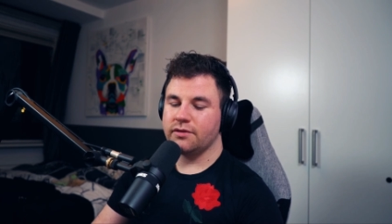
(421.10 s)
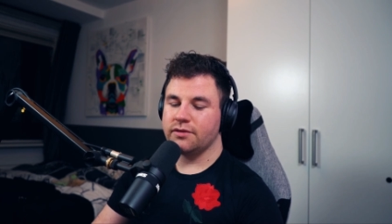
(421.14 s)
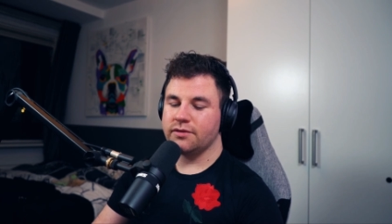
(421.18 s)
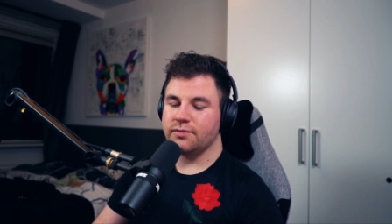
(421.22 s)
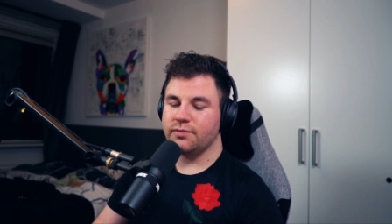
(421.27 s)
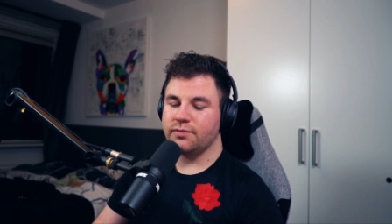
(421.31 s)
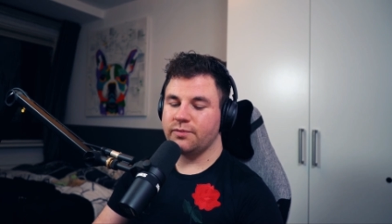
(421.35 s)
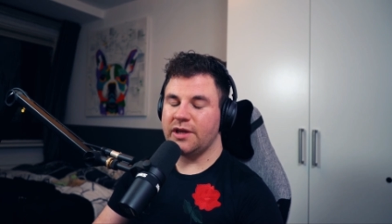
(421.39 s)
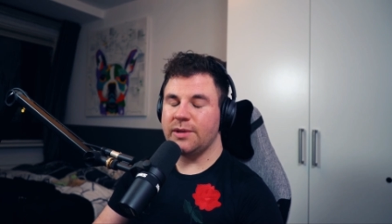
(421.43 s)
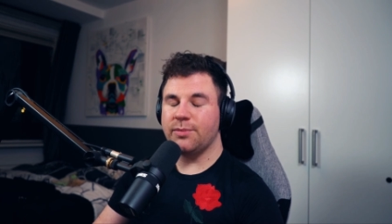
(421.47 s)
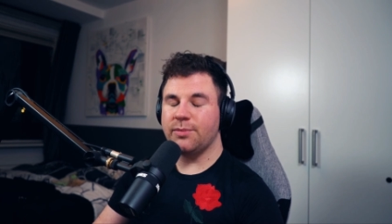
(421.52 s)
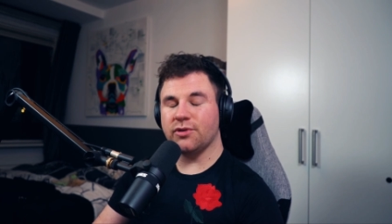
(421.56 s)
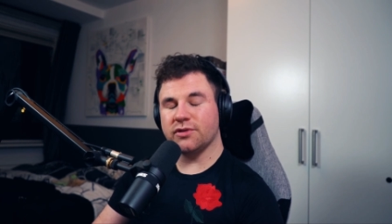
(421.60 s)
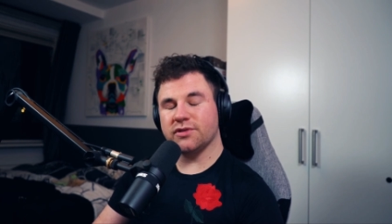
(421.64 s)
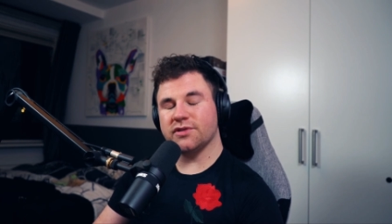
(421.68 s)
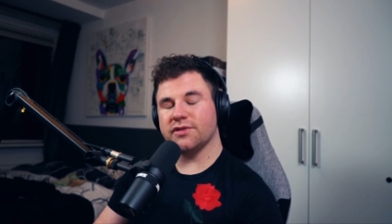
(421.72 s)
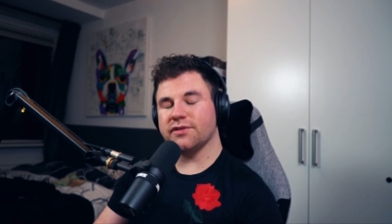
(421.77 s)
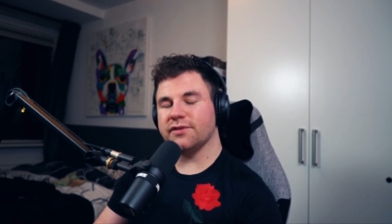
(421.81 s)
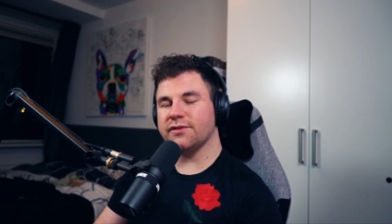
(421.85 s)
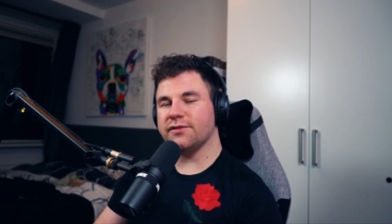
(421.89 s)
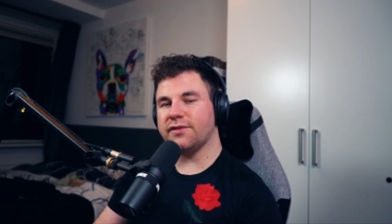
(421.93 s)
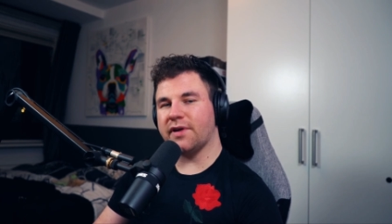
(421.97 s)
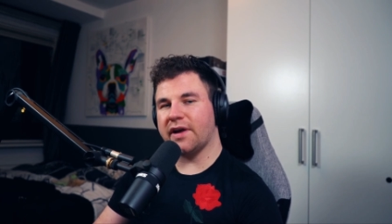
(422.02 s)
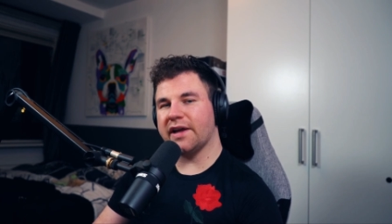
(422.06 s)
people to
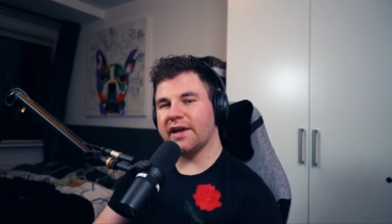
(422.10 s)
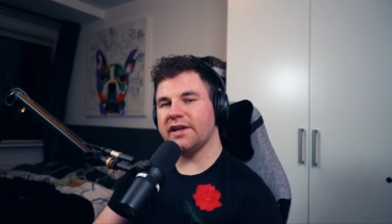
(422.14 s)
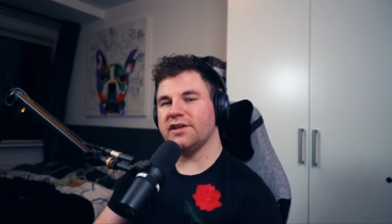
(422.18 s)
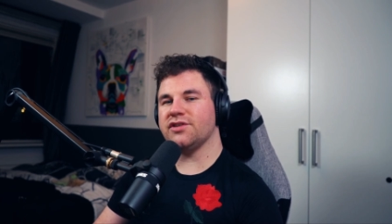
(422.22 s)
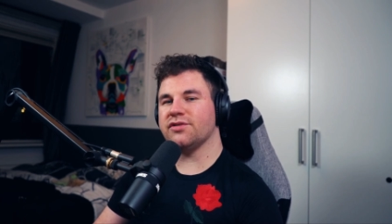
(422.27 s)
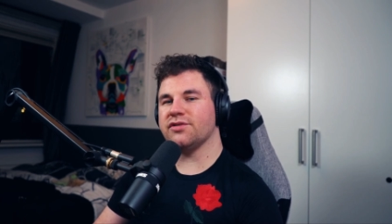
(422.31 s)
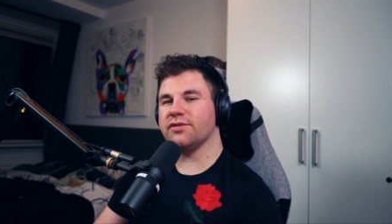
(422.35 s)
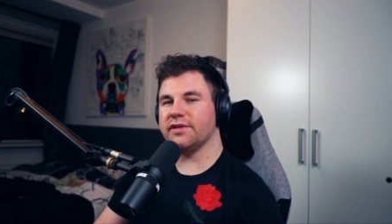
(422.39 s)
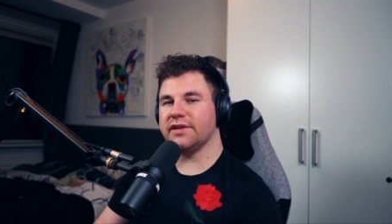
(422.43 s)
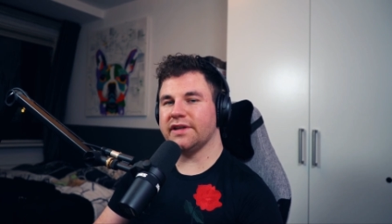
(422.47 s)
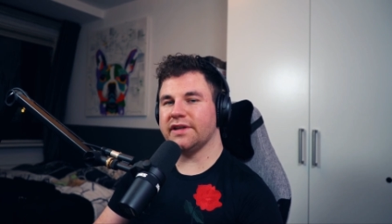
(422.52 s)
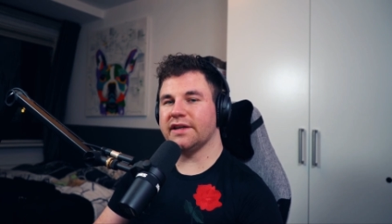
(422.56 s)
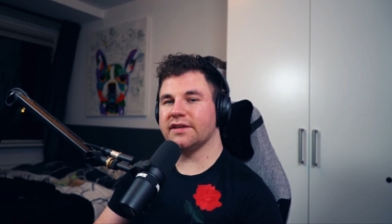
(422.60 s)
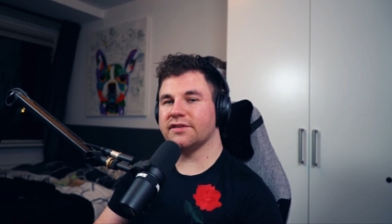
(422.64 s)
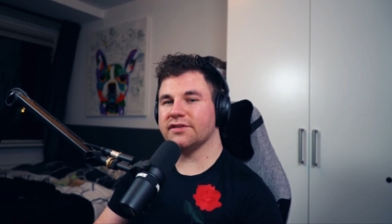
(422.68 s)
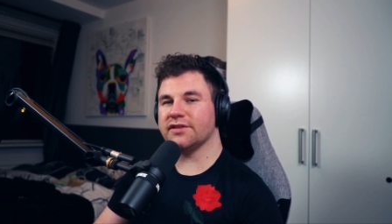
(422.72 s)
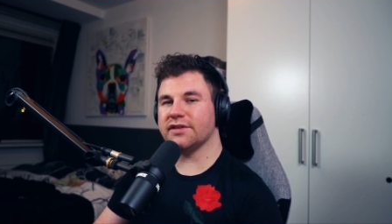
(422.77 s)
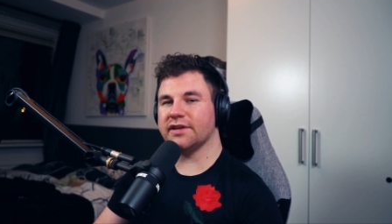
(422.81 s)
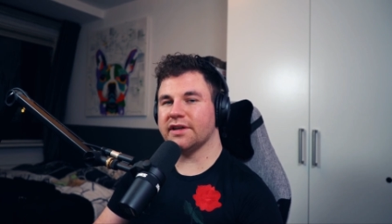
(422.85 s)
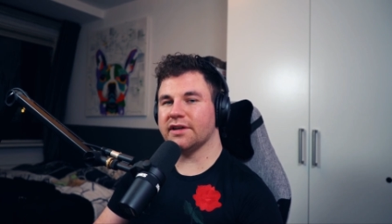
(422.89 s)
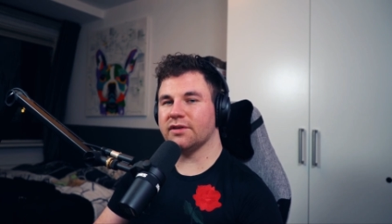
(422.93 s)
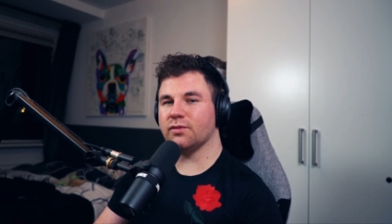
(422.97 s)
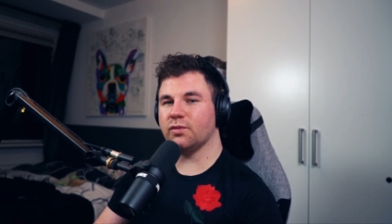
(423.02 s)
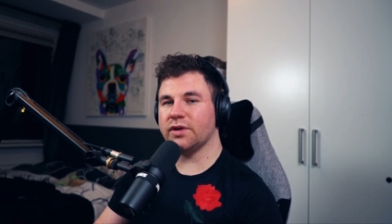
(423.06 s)
find you on the
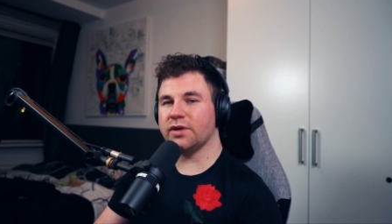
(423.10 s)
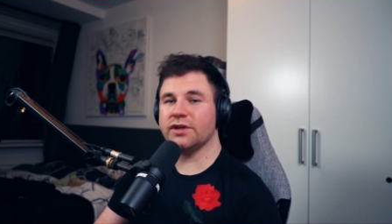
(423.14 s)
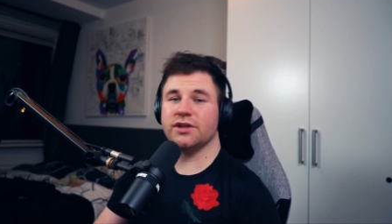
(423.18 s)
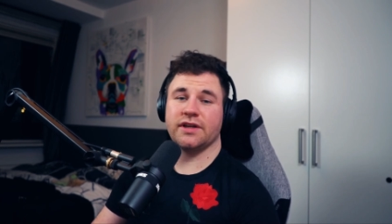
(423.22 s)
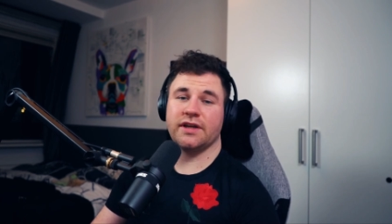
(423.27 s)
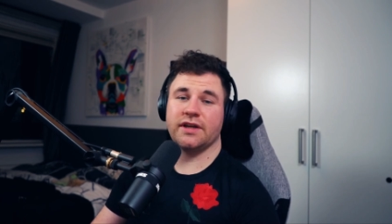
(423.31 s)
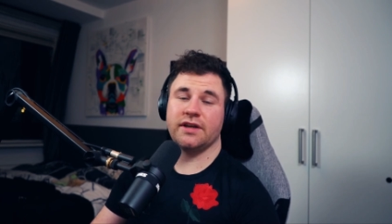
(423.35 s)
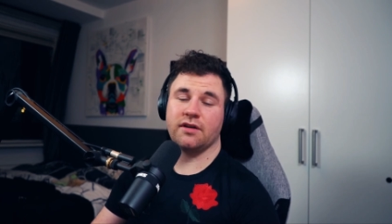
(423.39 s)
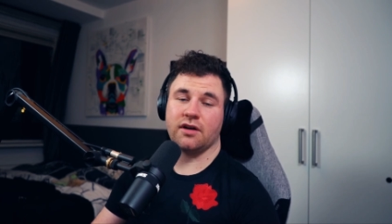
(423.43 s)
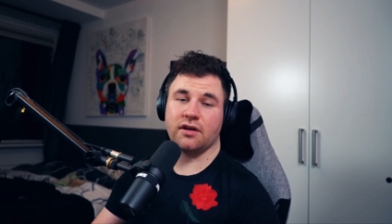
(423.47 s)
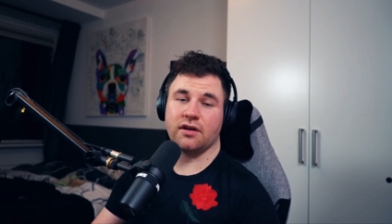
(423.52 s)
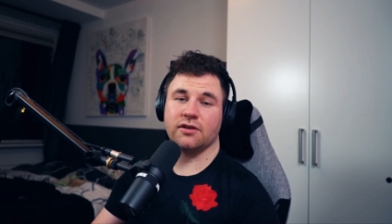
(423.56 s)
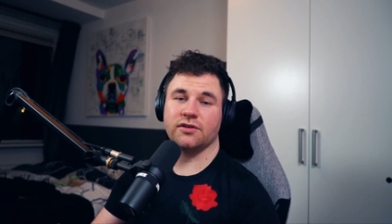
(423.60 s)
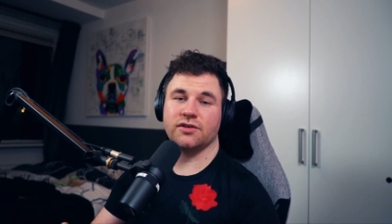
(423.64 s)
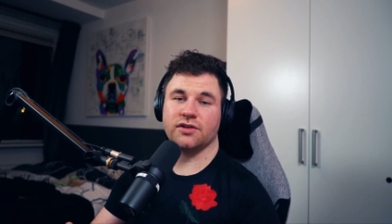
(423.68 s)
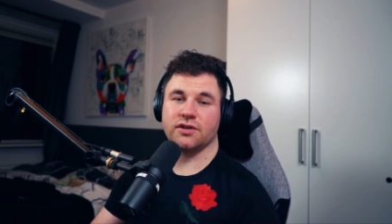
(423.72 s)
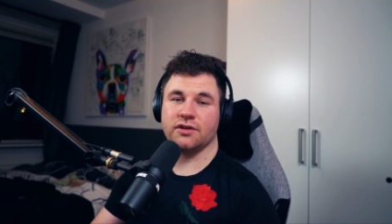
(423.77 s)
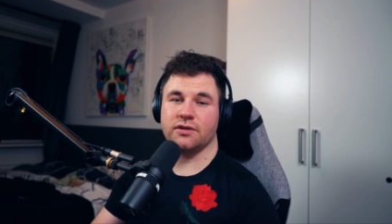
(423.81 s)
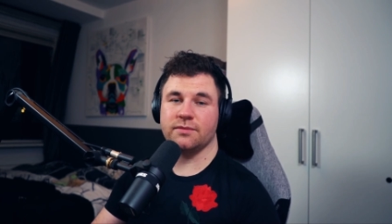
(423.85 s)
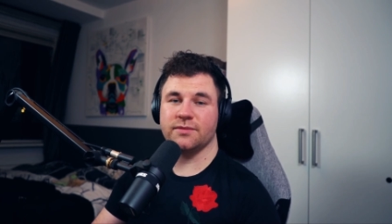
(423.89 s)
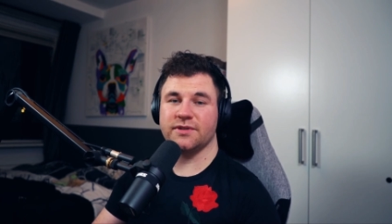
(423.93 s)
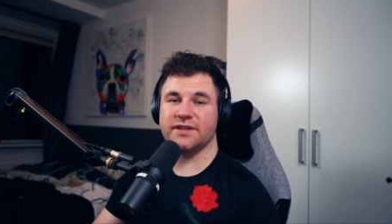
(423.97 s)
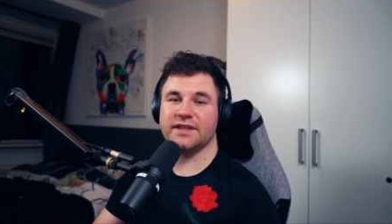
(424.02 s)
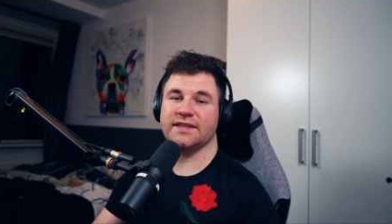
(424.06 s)
internet, which in other
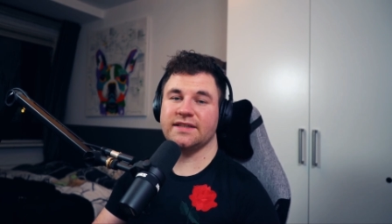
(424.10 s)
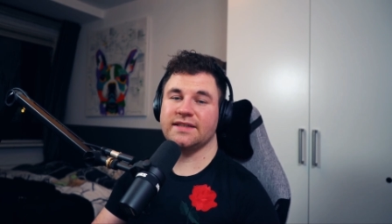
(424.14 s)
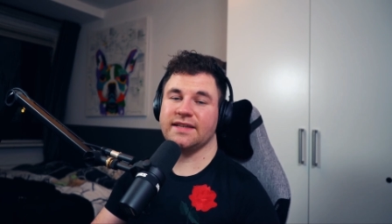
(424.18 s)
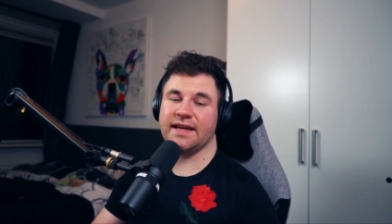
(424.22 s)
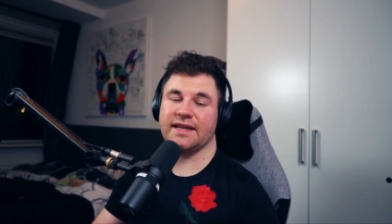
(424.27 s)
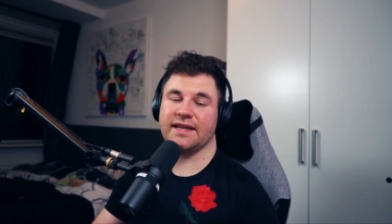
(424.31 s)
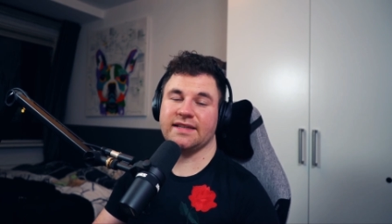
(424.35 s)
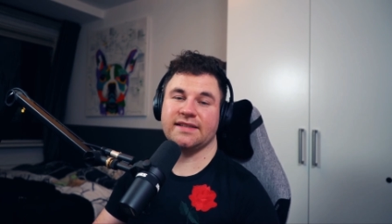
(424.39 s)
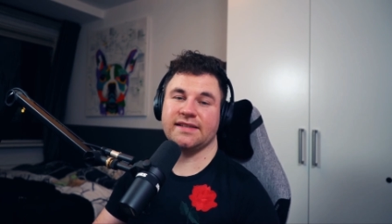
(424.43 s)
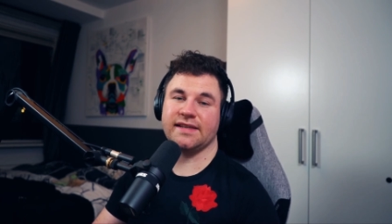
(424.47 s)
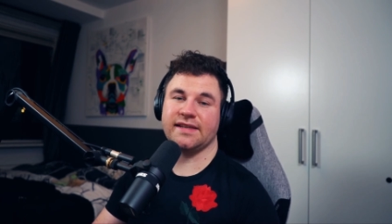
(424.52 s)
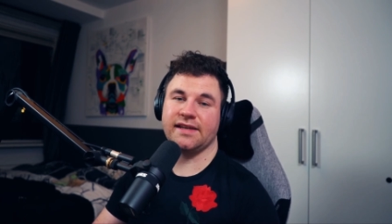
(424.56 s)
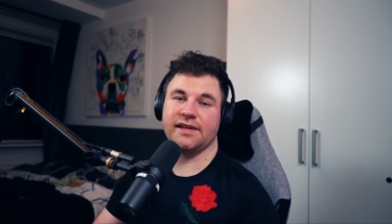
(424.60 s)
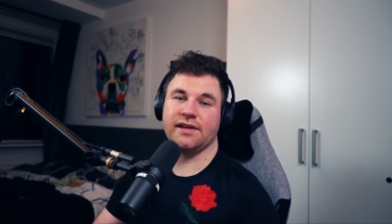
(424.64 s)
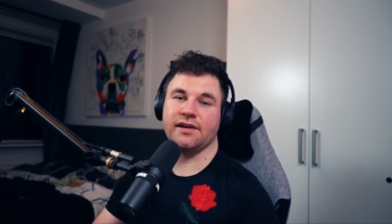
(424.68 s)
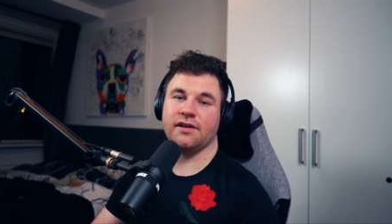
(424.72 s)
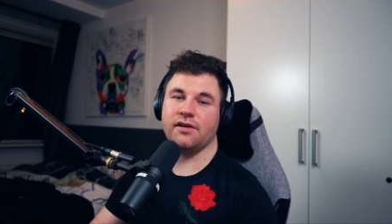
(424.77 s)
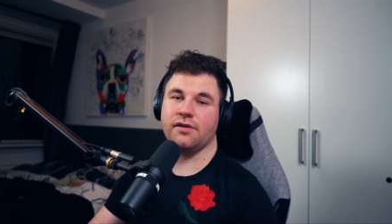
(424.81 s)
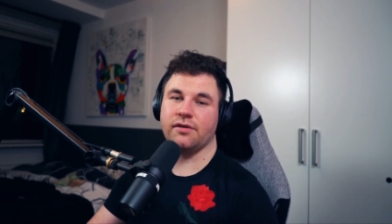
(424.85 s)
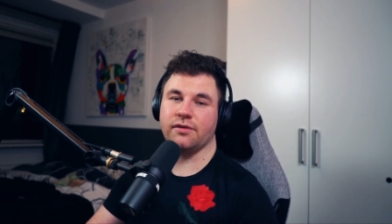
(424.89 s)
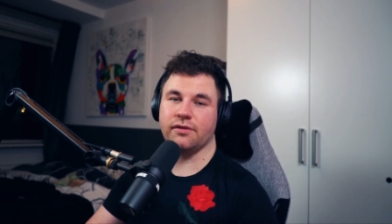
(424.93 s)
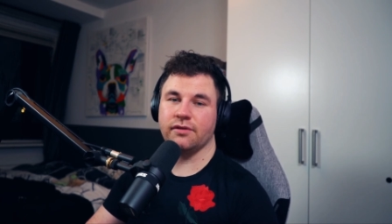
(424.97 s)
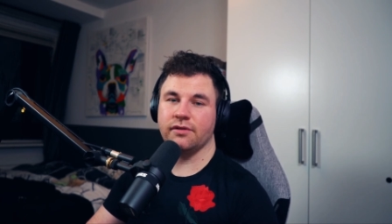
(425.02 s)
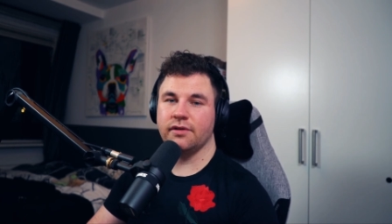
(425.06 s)
terms is
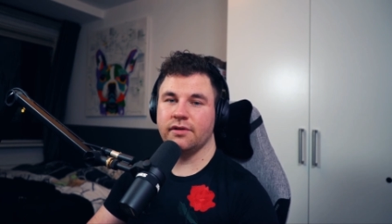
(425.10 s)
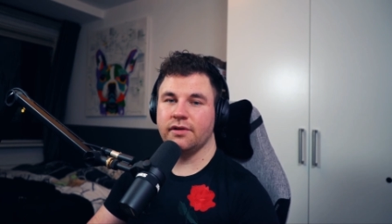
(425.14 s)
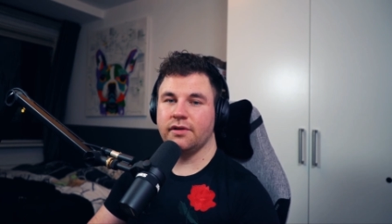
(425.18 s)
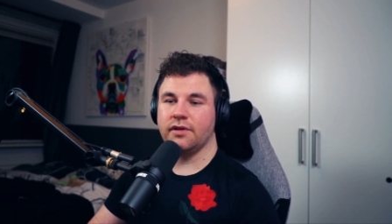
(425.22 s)
SEO.